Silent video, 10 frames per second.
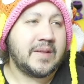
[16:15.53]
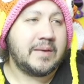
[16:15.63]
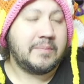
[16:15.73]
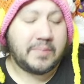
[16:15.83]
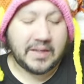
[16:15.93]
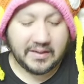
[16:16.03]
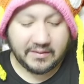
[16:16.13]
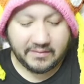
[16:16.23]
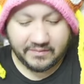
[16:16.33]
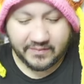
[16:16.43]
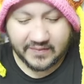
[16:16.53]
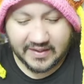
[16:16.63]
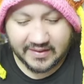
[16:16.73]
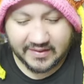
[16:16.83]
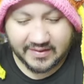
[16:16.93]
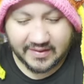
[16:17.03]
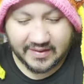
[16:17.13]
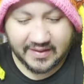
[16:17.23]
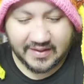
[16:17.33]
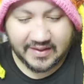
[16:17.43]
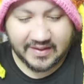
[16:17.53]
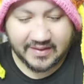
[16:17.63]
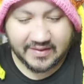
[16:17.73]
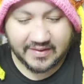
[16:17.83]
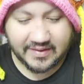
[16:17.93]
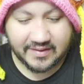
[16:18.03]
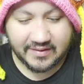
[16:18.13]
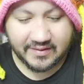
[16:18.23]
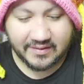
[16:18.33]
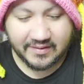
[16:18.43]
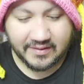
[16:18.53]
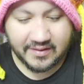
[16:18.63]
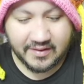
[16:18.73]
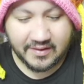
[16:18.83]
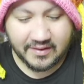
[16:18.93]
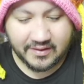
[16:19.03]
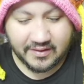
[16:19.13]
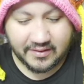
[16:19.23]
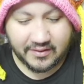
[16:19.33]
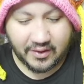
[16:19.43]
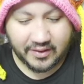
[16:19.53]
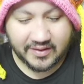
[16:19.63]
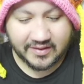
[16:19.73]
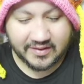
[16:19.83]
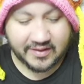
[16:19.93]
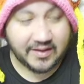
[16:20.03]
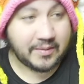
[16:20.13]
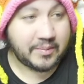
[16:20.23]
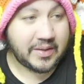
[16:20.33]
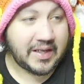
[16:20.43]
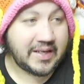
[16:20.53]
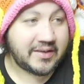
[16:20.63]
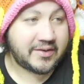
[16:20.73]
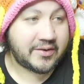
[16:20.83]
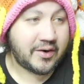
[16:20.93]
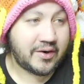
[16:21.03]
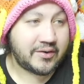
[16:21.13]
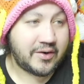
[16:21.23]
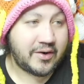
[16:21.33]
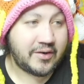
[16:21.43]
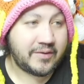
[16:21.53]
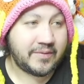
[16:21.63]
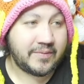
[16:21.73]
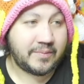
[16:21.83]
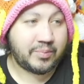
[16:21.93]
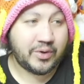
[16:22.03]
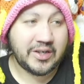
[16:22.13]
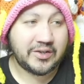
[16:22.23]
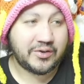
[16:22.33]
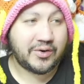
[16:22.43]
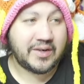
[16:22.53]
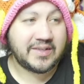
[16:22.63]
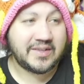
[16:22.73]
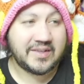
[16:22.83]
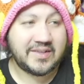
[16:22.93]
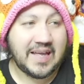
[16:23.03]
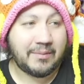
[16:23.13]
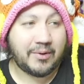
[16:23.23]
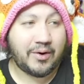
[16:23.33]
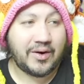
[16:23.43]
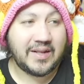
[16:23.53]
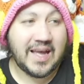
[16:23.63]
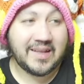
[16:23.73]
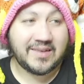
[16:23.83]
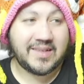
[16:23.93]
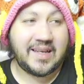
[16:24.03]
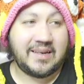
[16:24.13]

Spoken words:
But this is the Darkness Ablaze Charizard. I'm pretty sure this is the top card of that set.